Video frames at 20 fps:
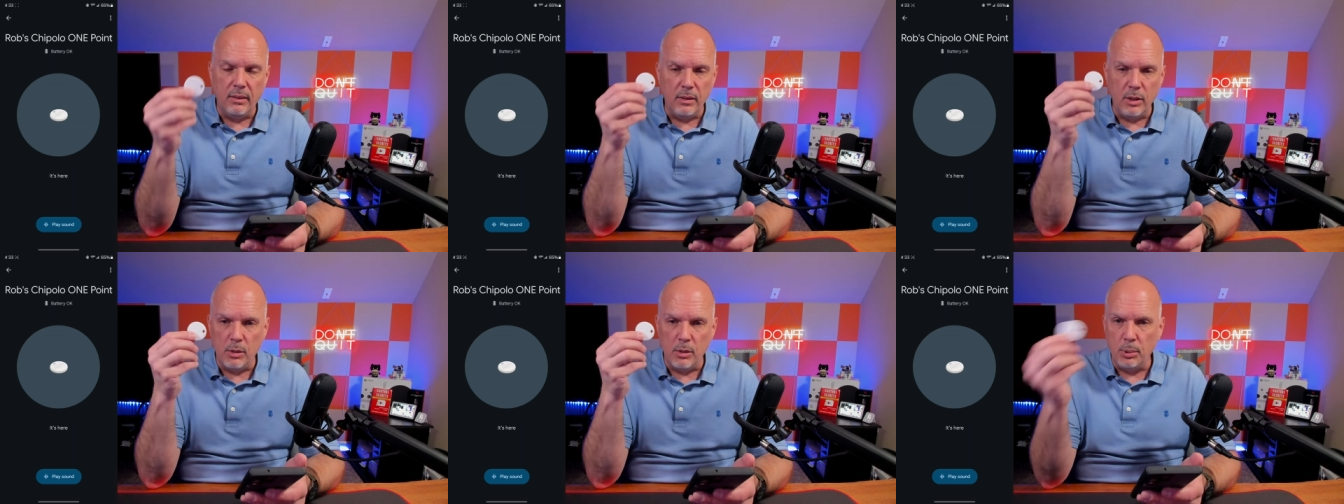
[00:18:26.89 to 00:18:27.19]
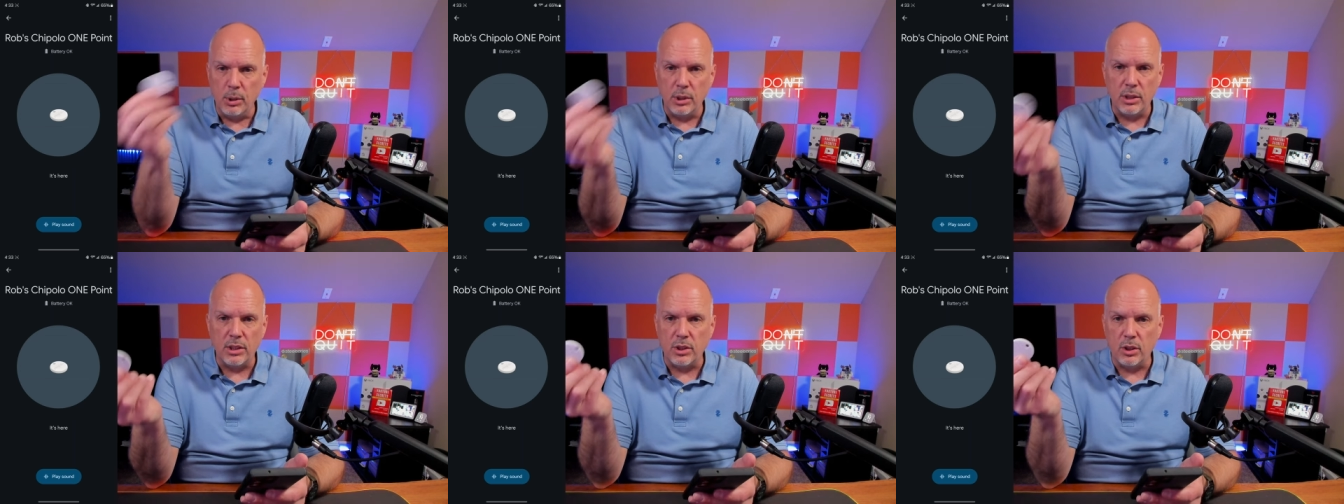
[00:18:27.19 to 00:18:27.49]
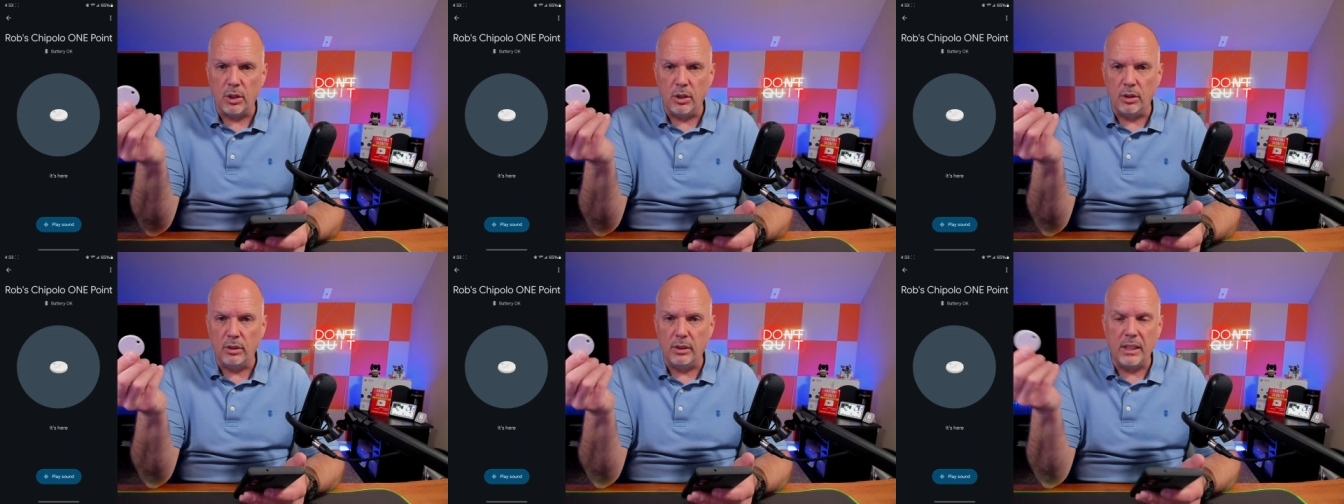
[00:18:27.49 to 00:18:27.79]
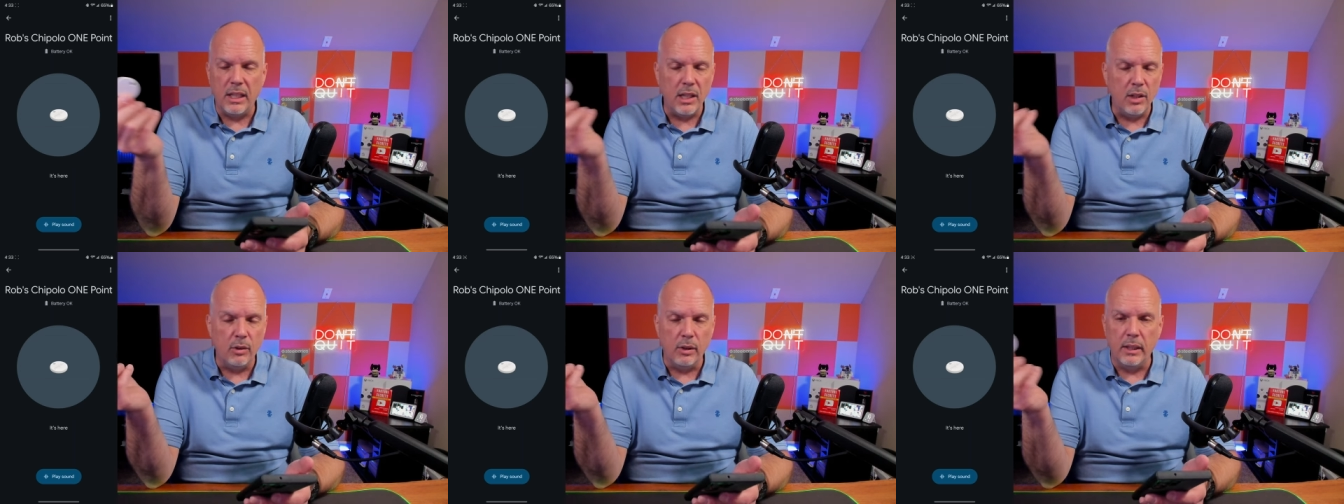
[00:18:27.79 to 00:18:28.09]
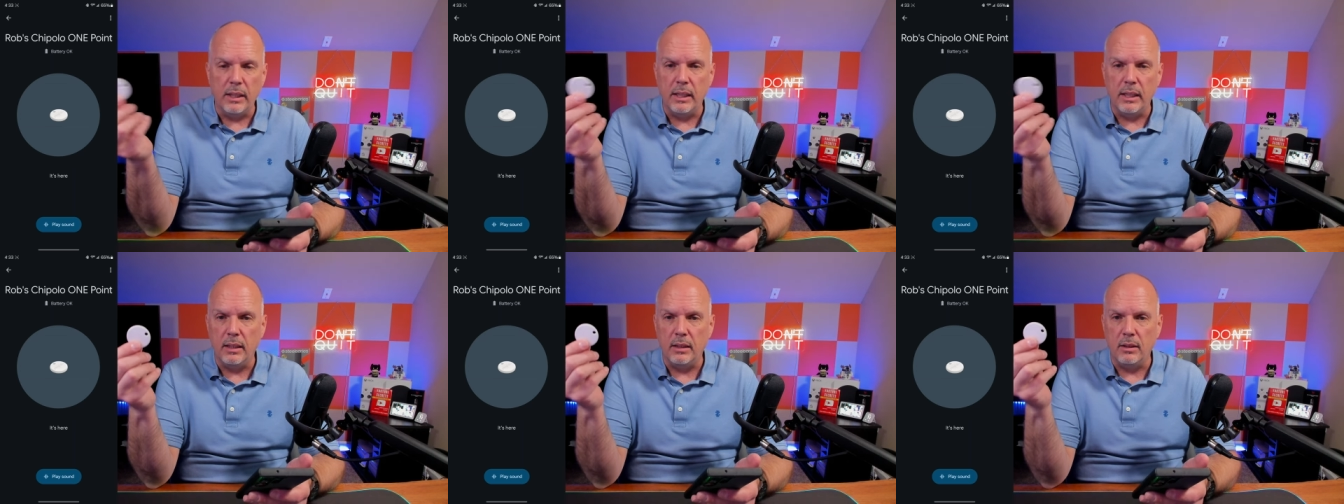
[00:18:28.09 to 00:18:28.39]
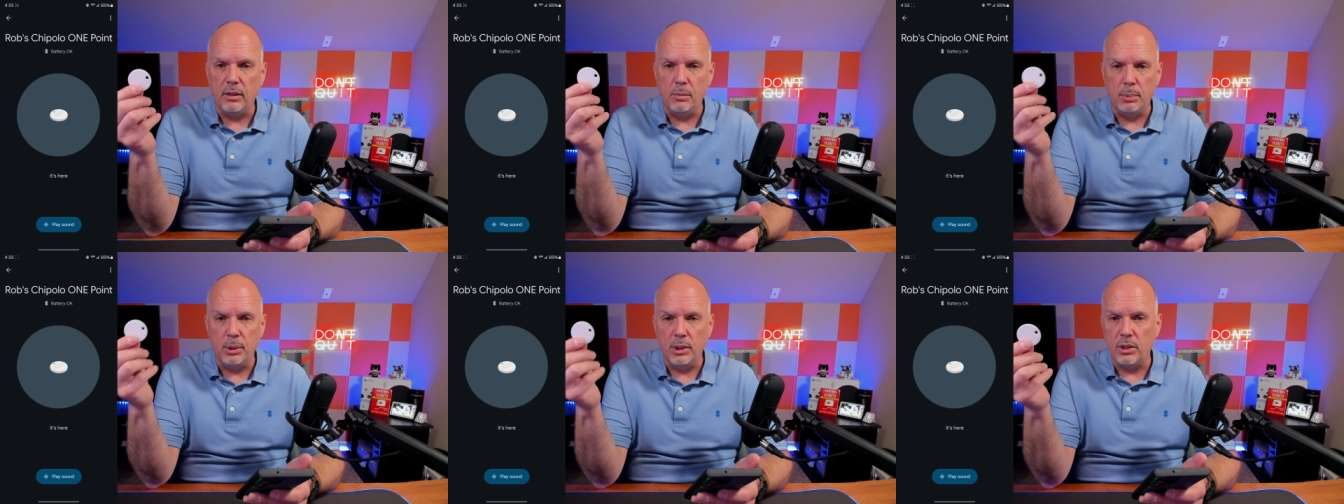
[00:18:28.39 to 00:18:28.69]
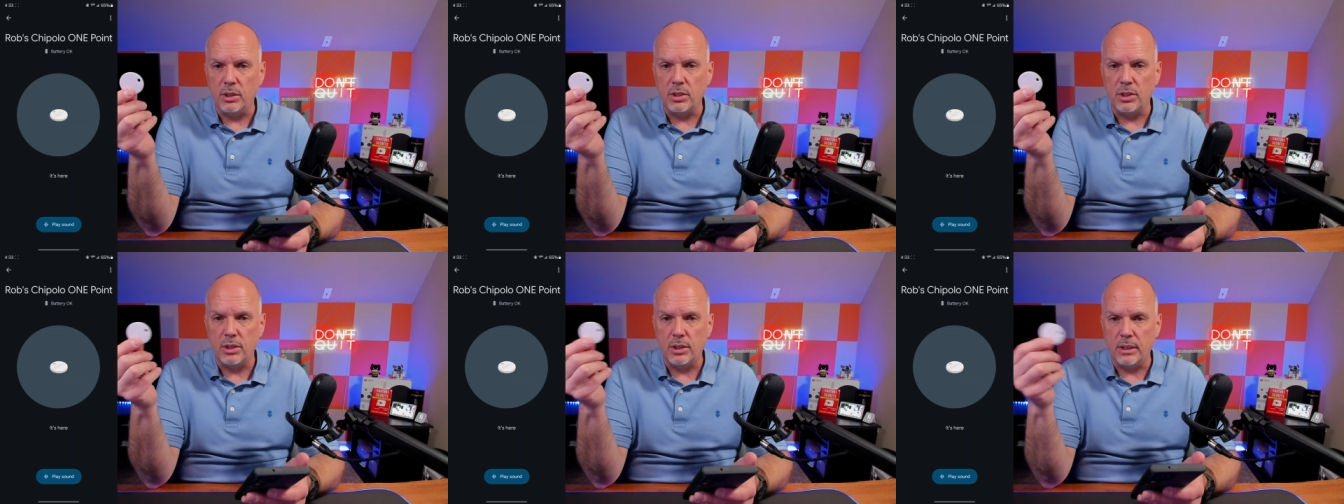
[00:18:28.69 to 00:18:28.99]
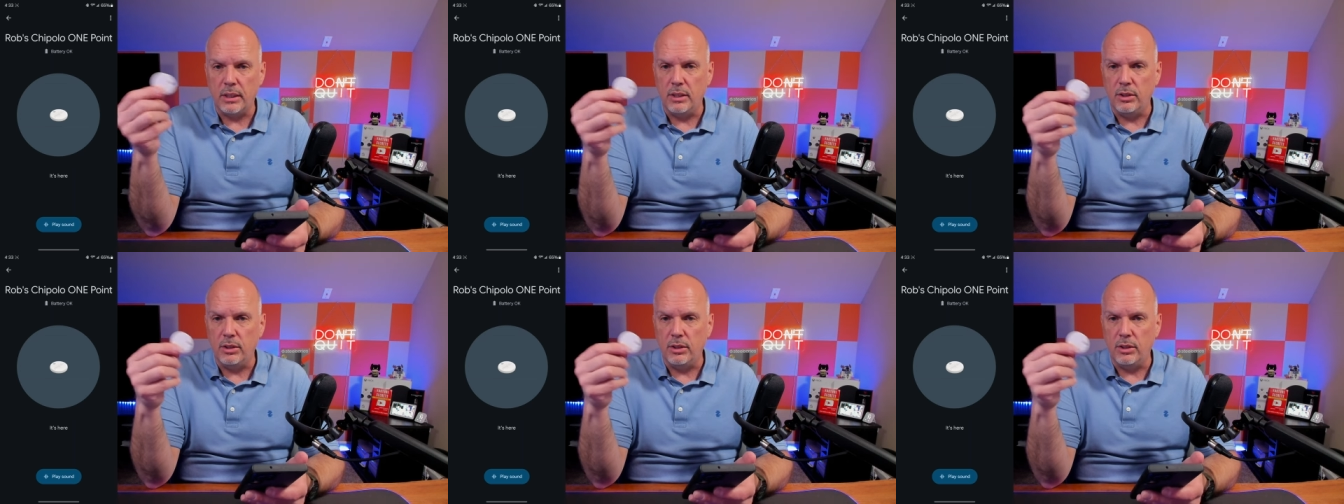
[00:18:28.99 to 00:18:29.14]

You put this on keyring, you put this